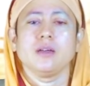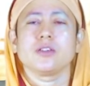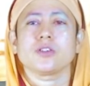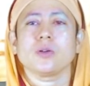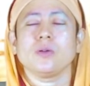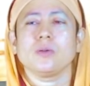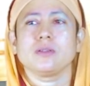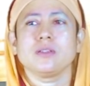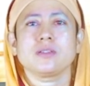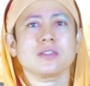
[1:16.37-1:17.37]
So
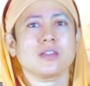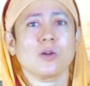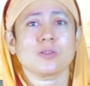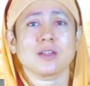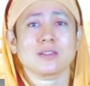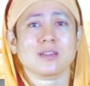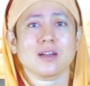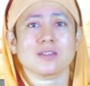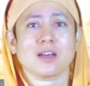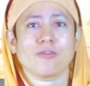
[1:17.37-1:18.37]
this is how
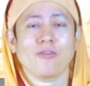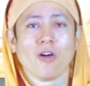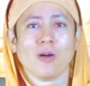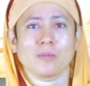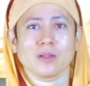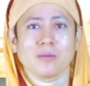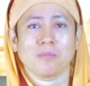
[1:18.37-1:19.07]
sanskars are formed,